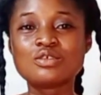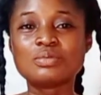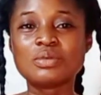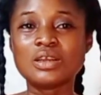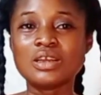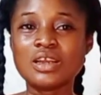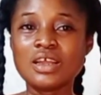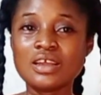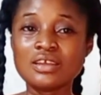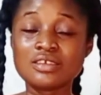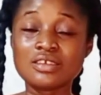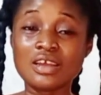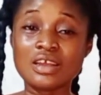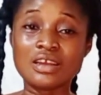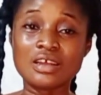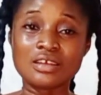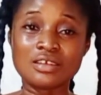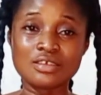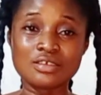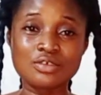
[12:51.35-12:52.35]
to be linked
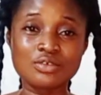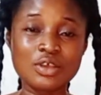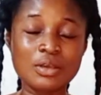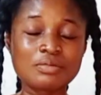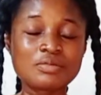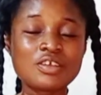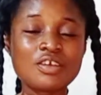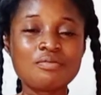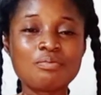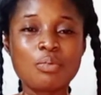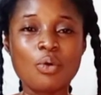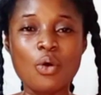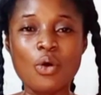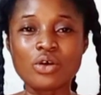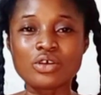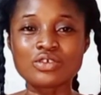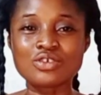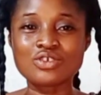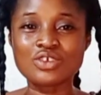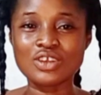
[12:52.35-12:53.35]
in the descriptive
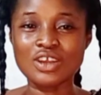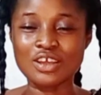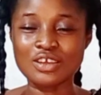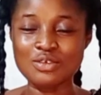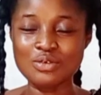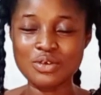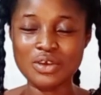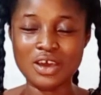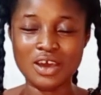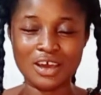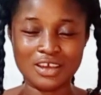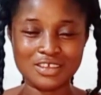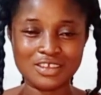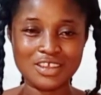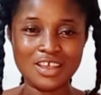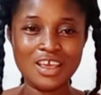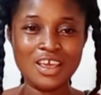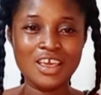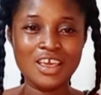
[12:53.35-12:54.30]
box so that you guys